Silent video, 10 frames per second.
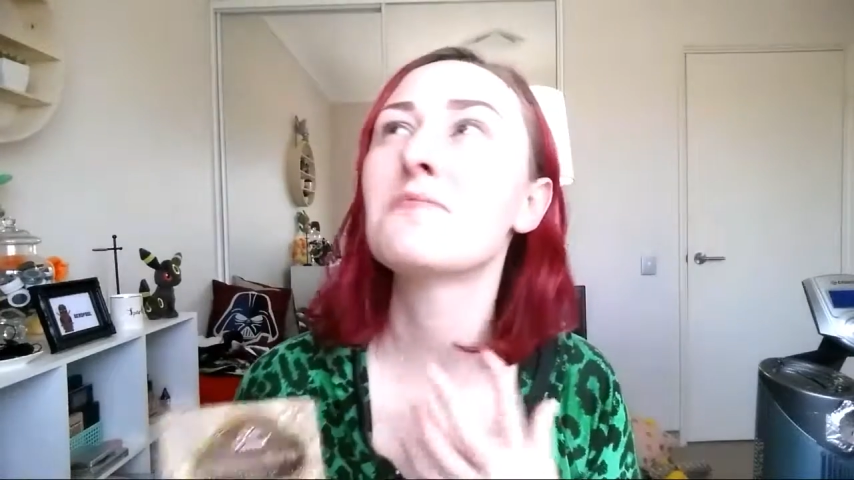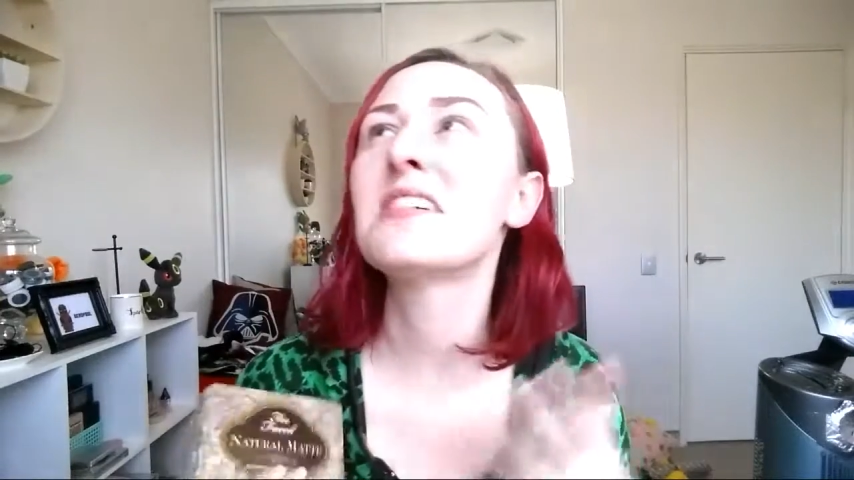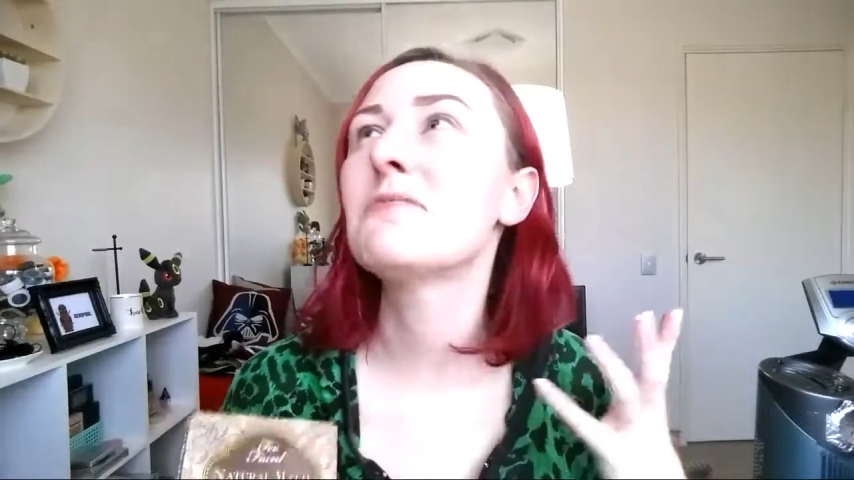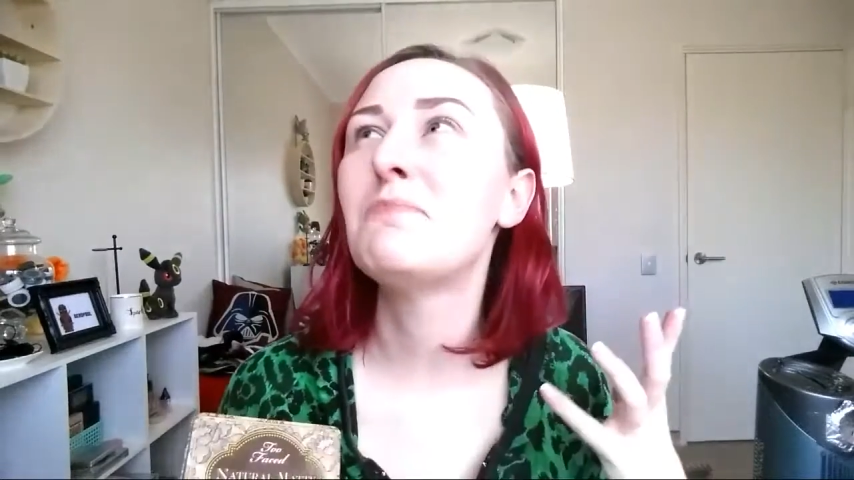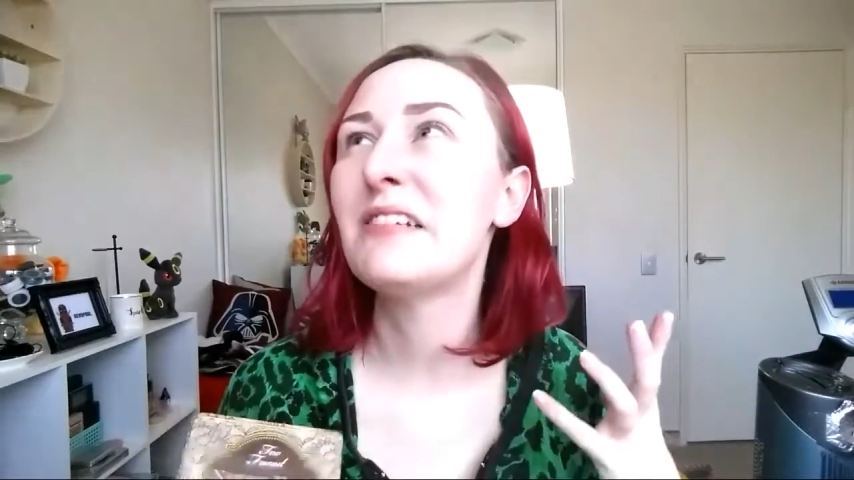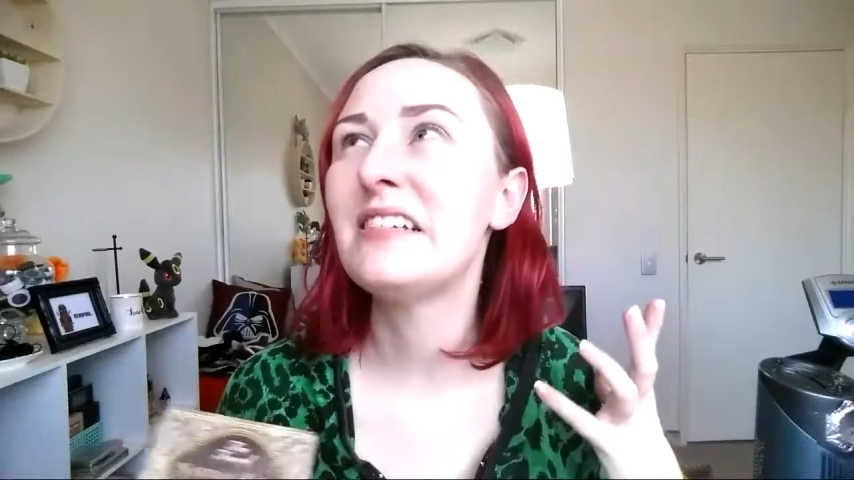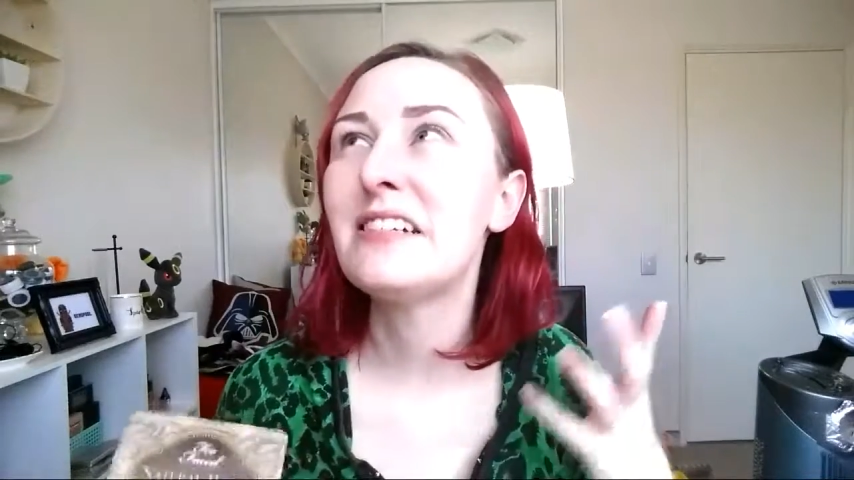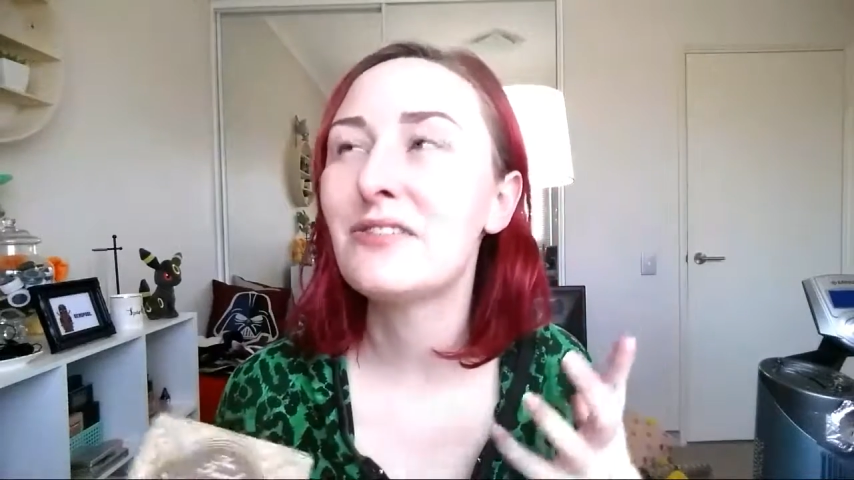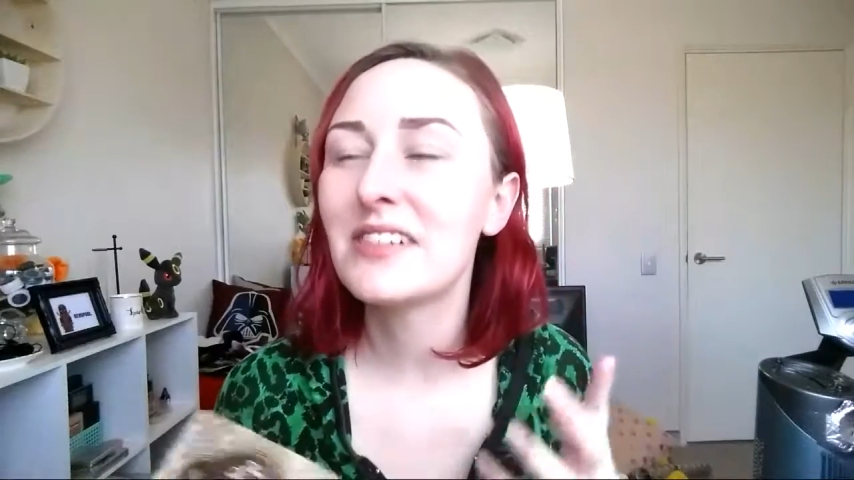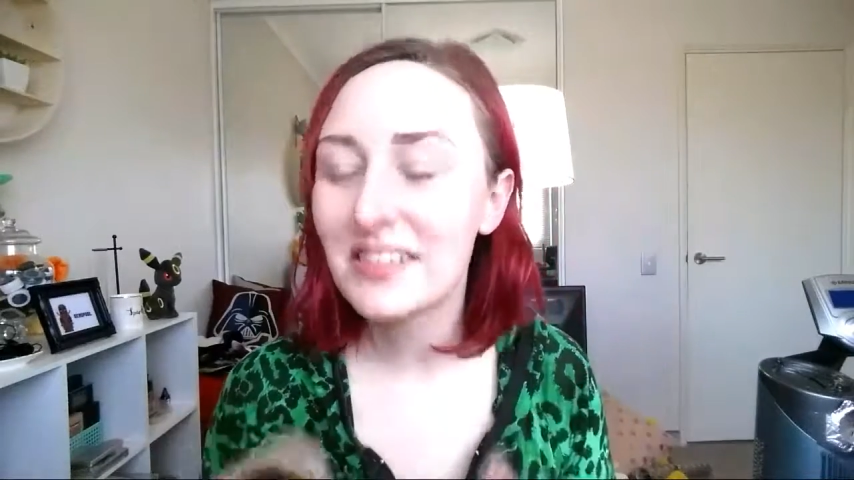much
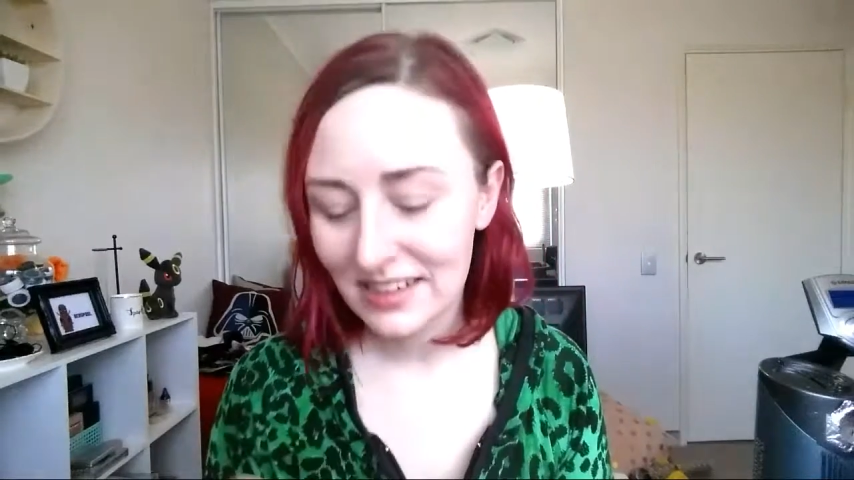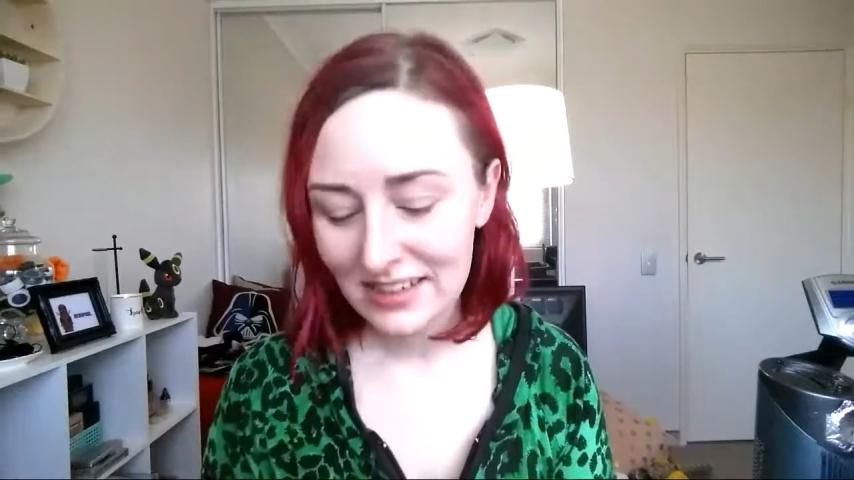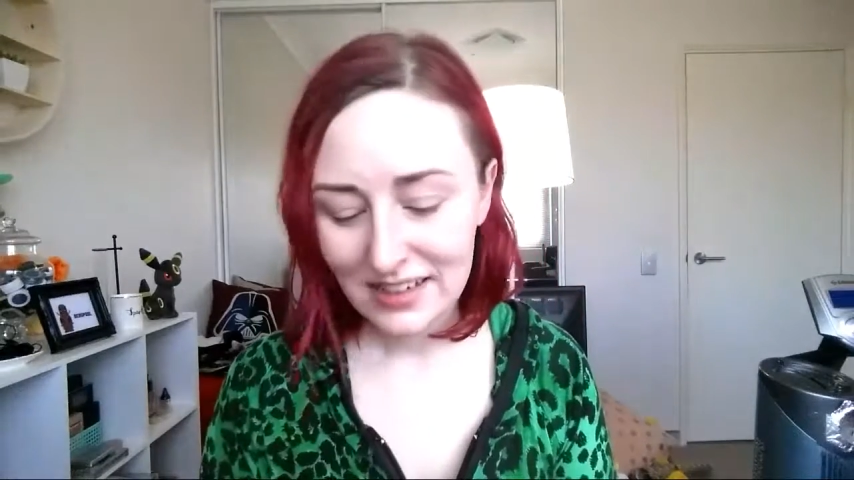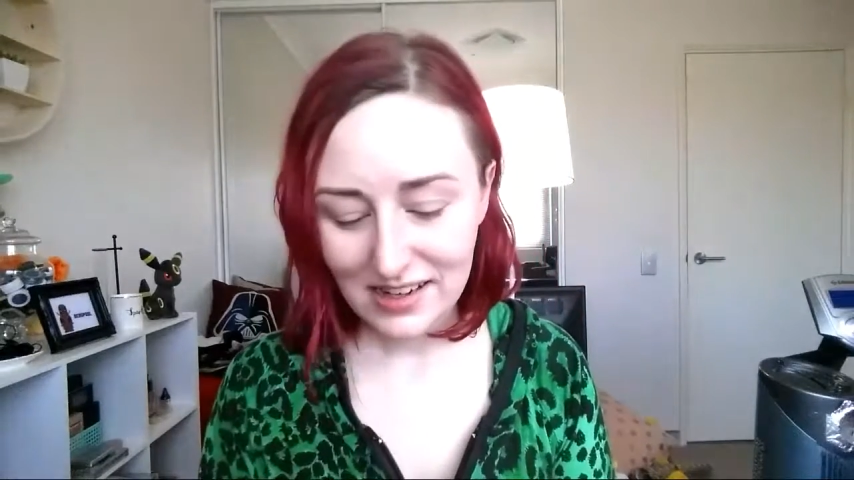beloved,